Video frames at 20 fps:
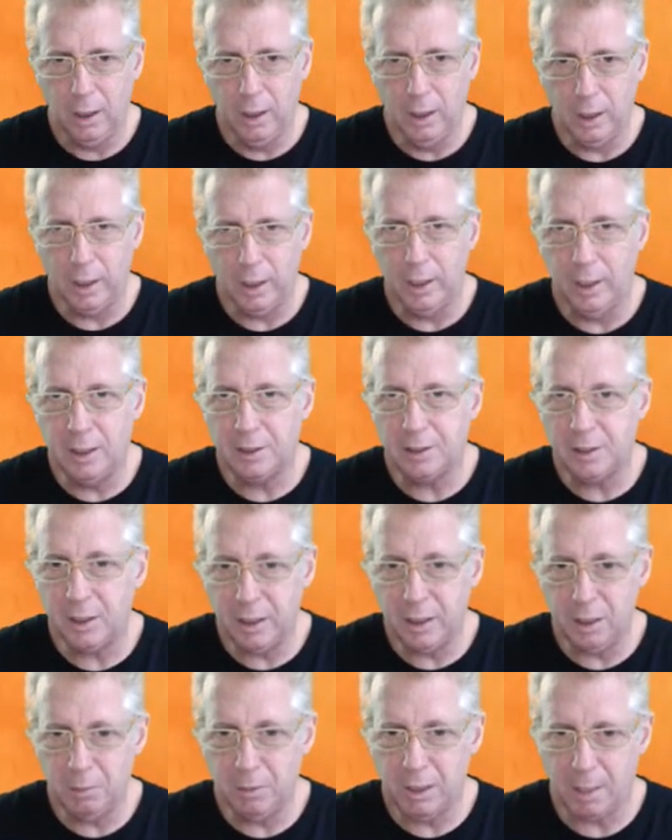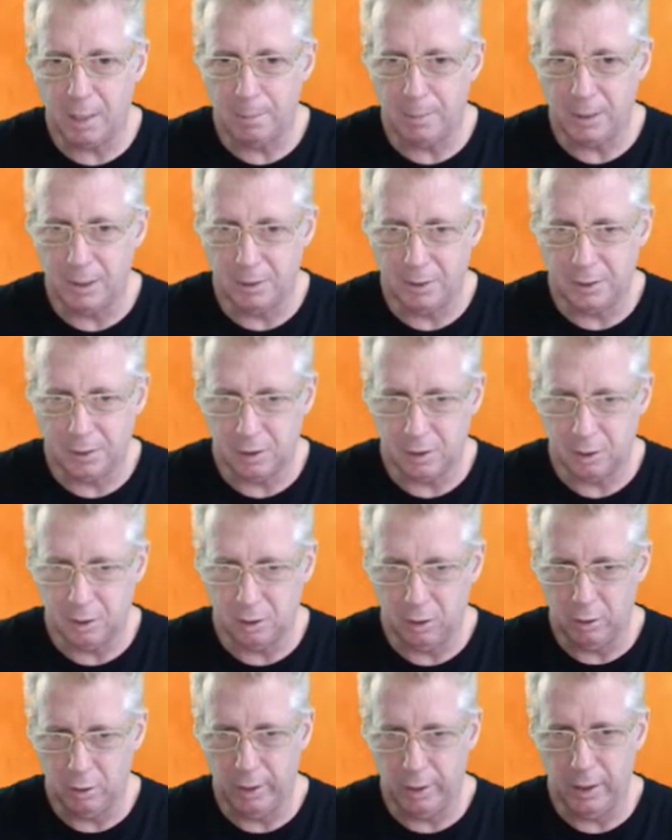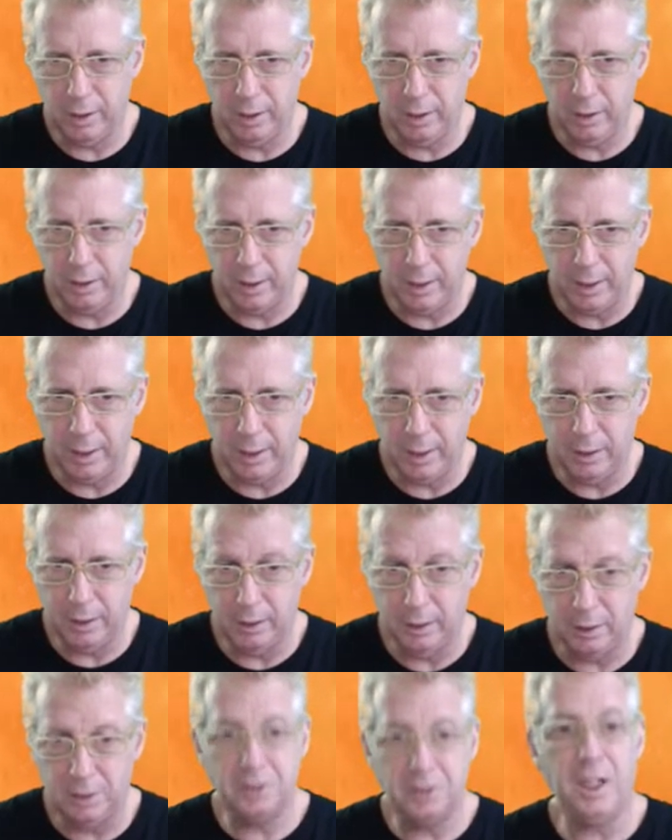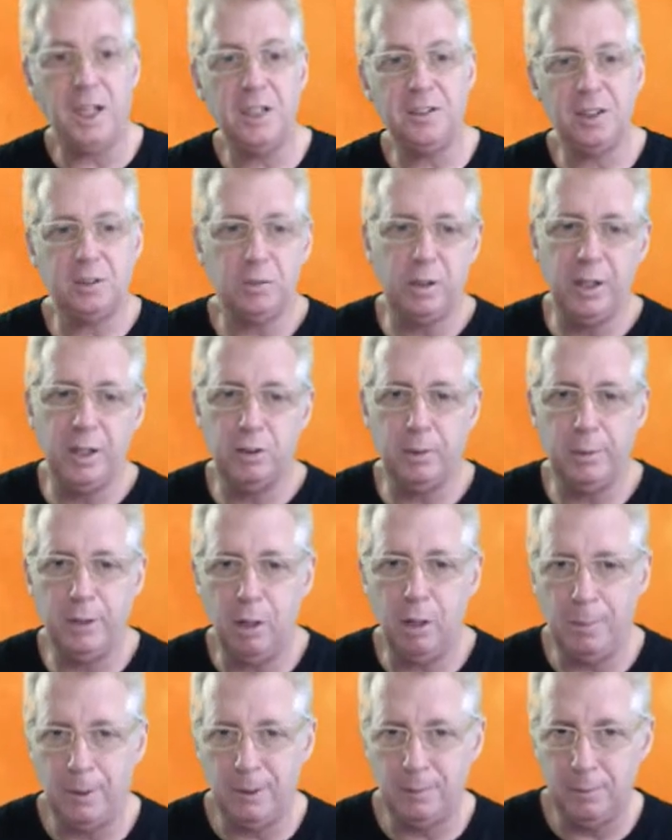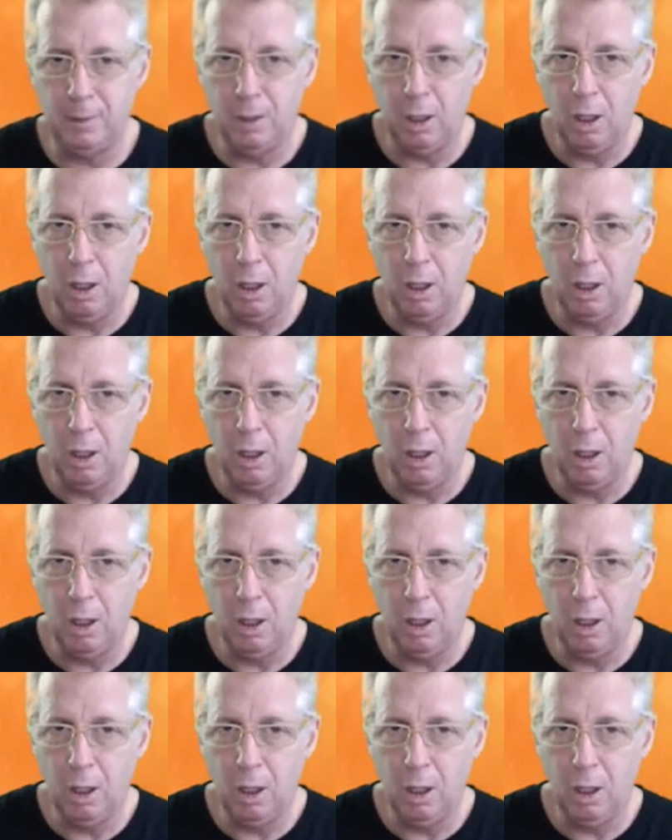and see what happens. Go here, and chest is ready to be open.